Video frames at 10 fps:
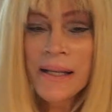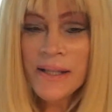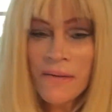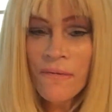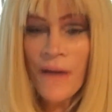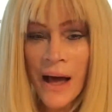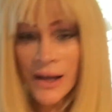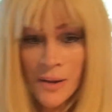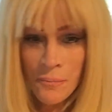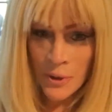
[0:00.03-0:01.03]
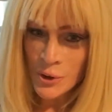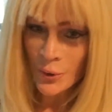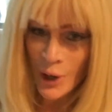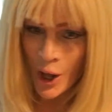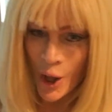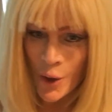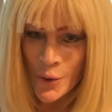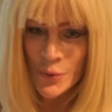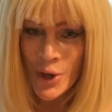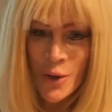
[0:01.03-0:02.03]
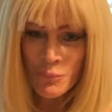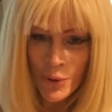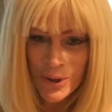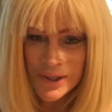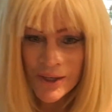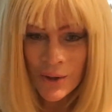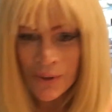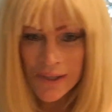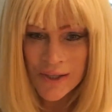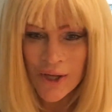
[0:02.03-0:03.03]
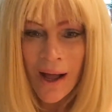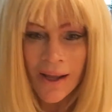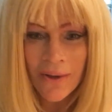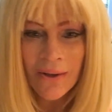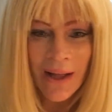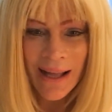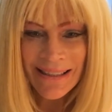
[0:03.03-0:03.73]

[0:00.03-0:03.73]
Develop your own personal style.